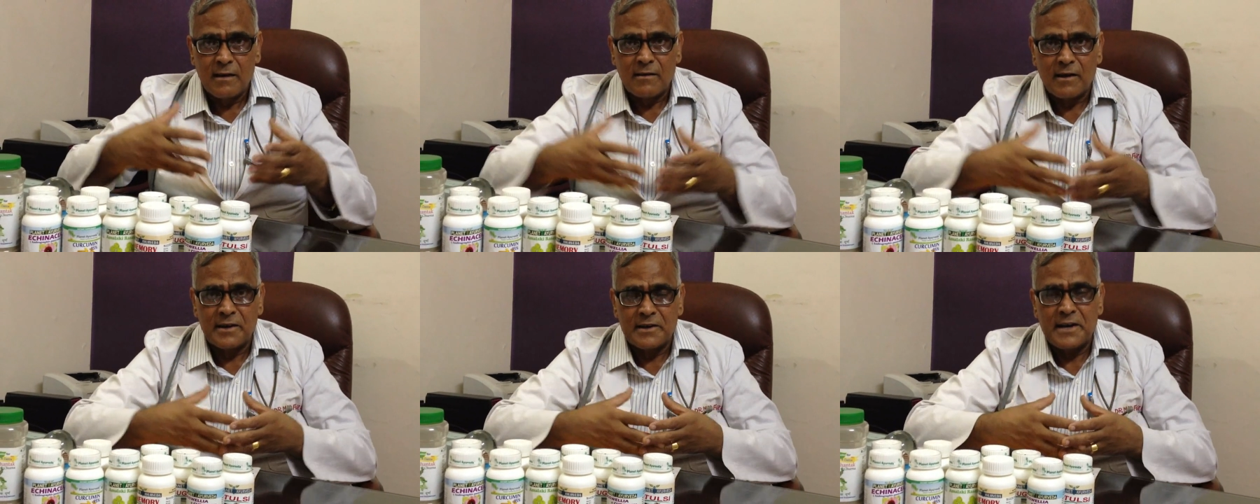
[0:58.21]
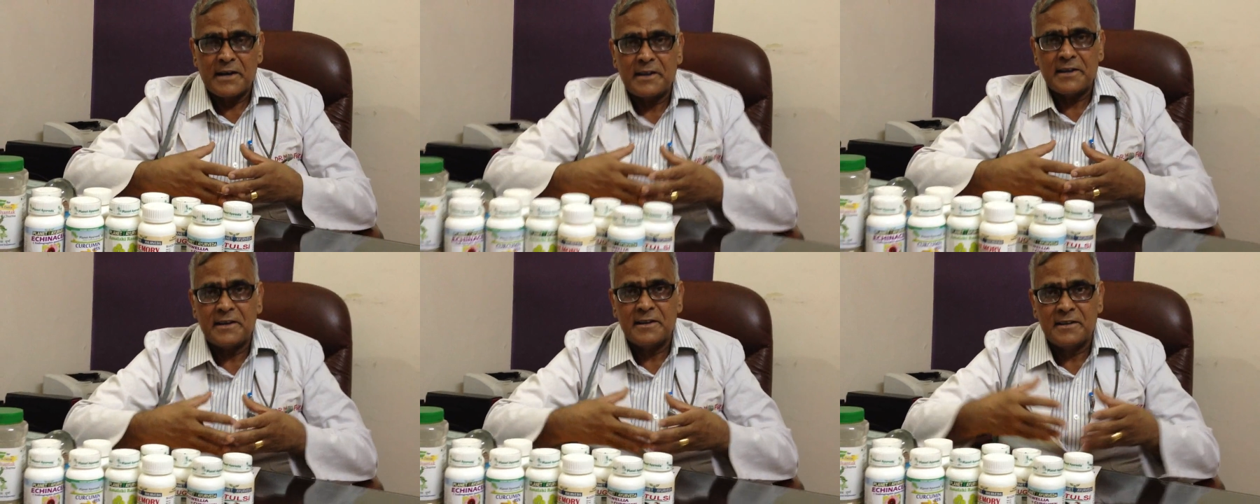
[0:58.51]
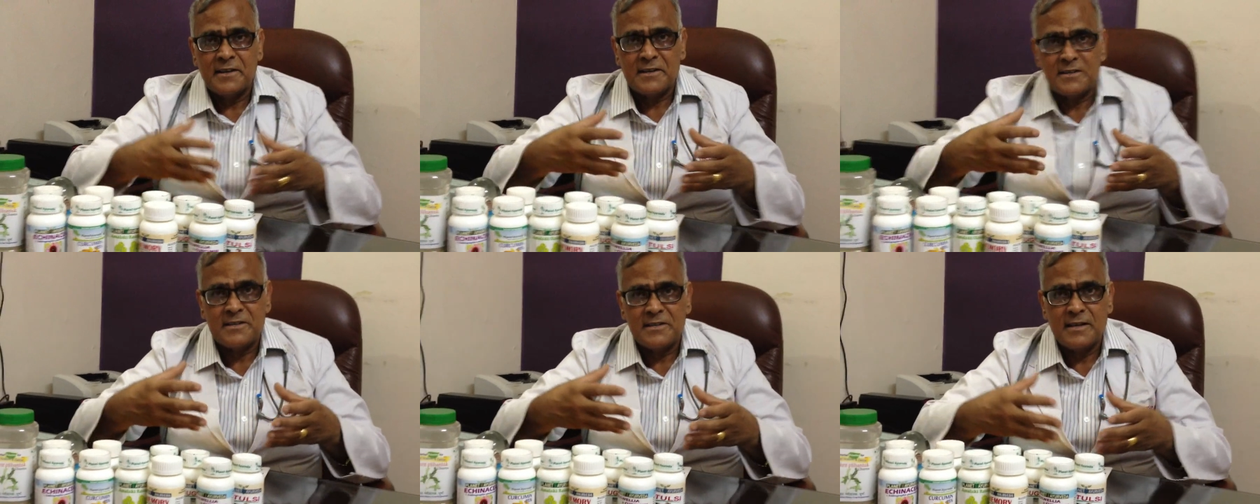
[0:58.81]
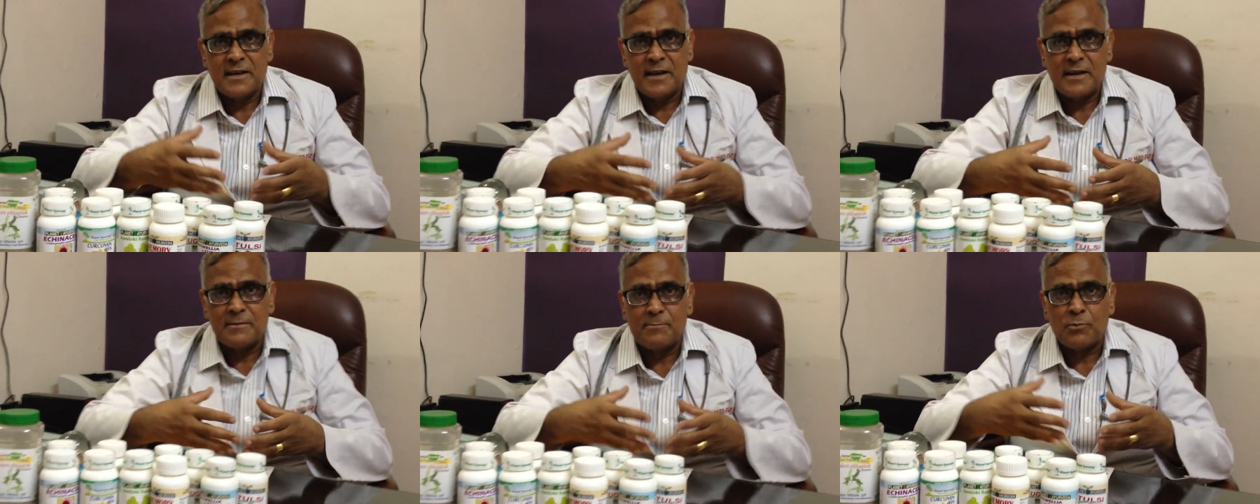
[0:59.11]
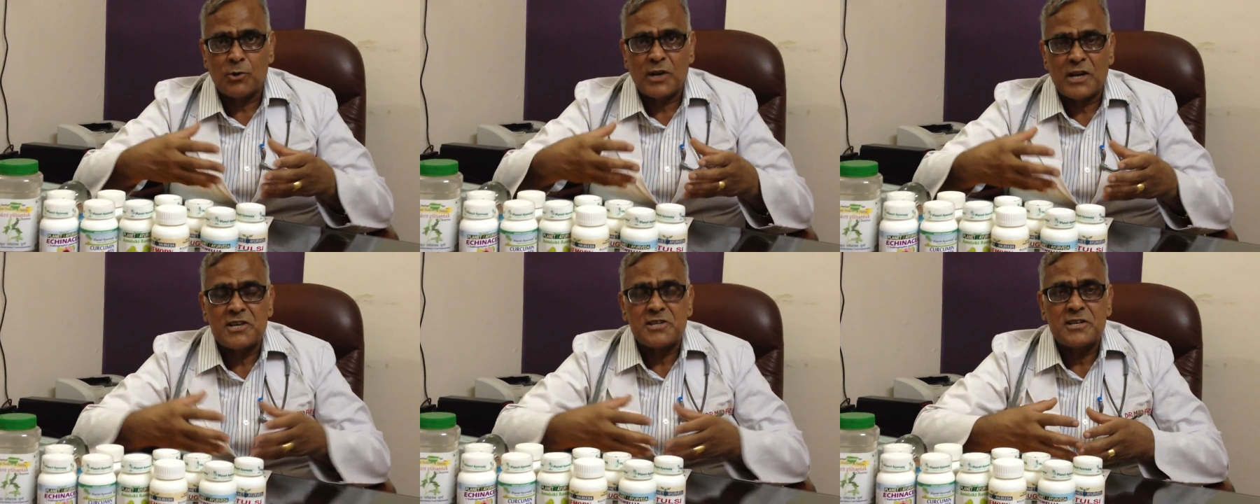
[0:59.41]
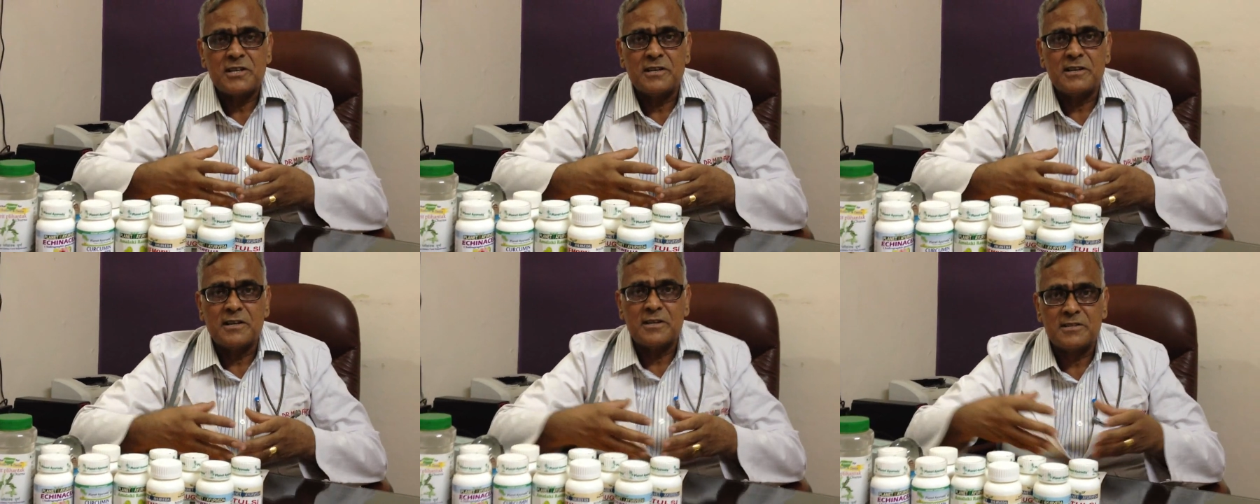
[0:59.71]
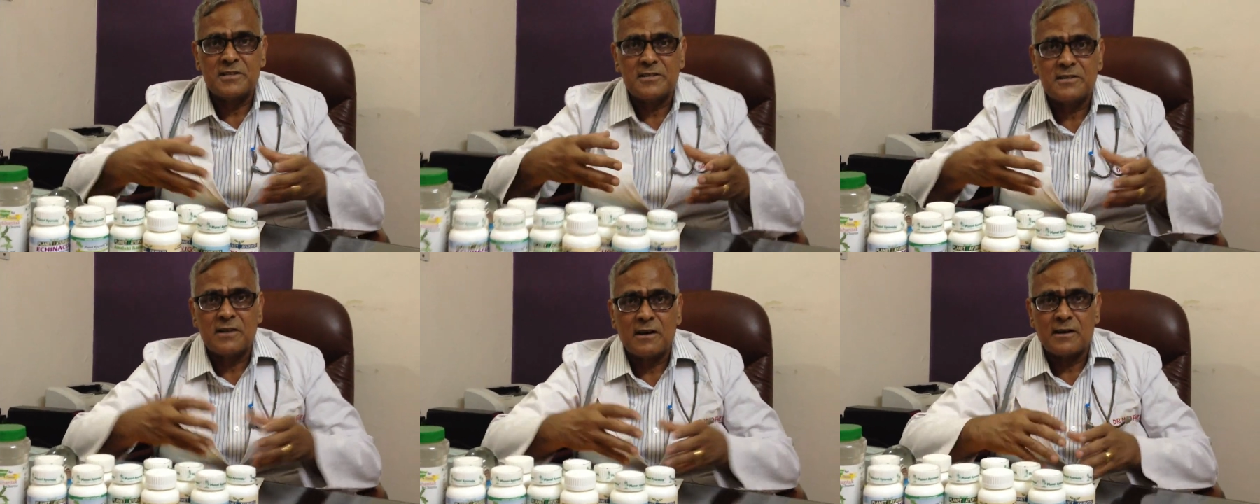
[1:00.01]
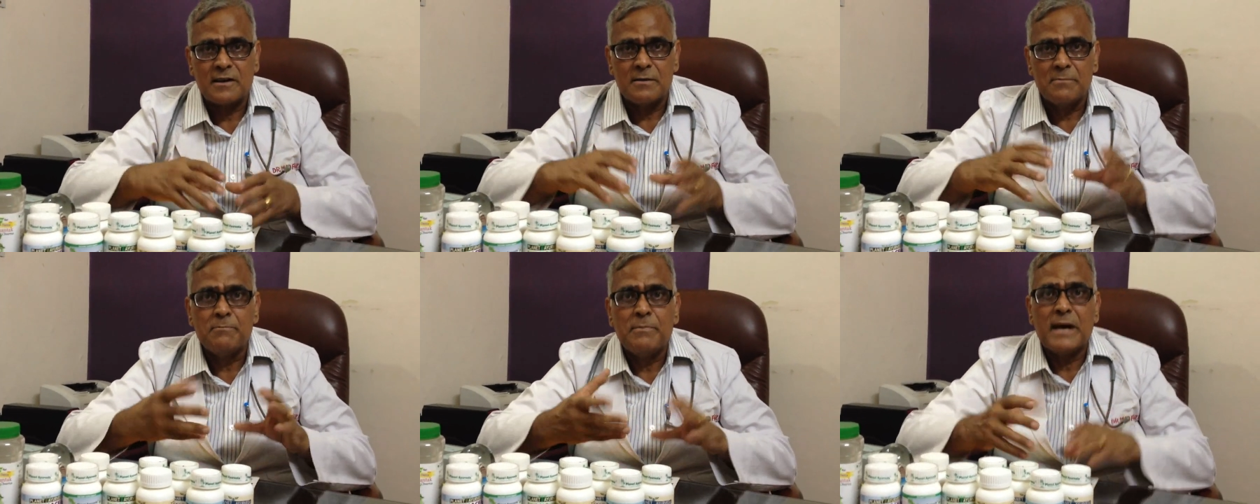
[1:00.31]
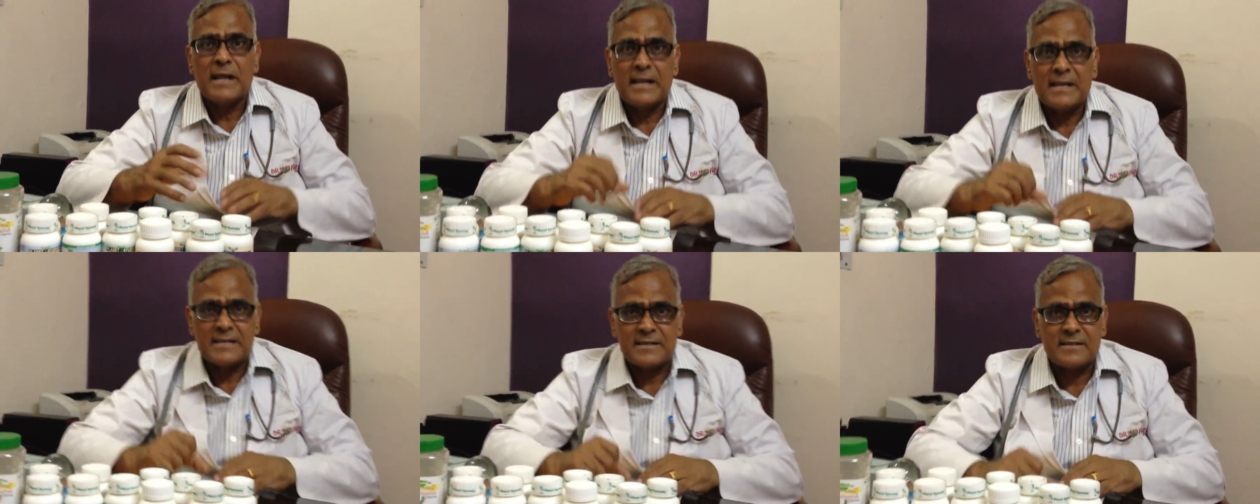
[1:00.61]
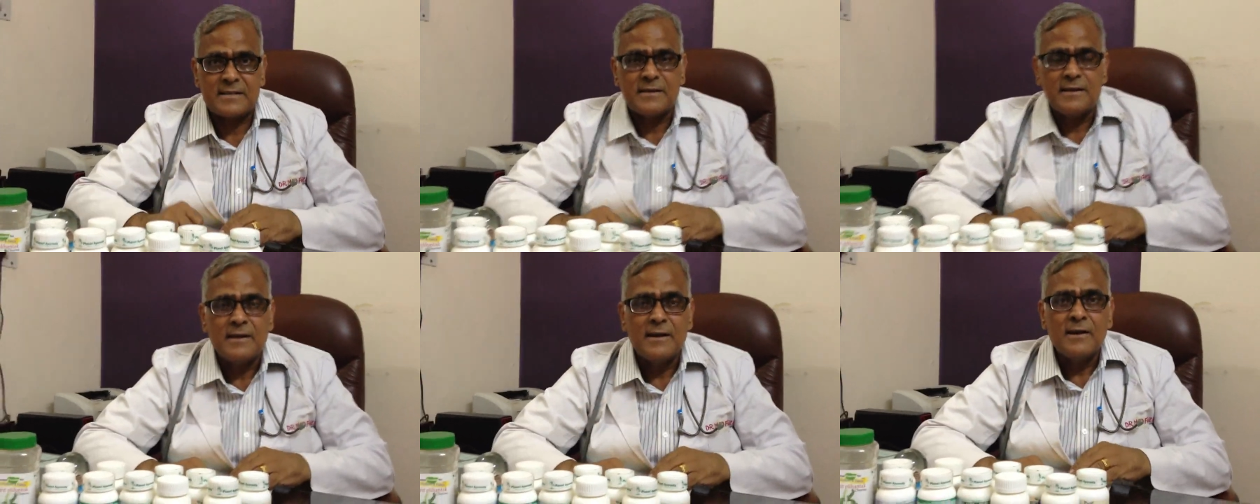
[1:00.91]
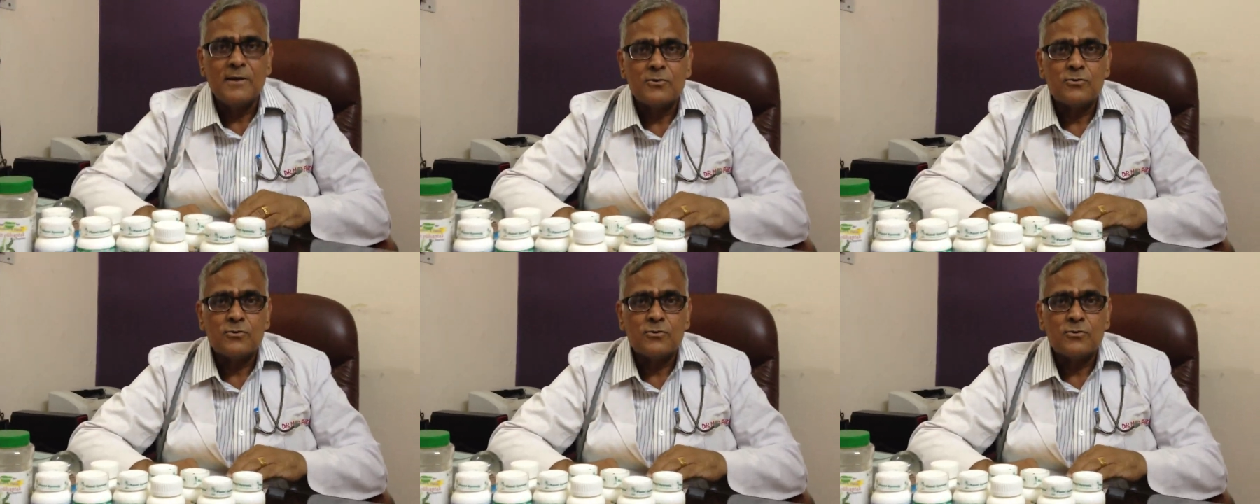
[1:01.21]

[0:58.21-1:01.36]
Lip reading: kinetic energy and potential energies are imbalanced.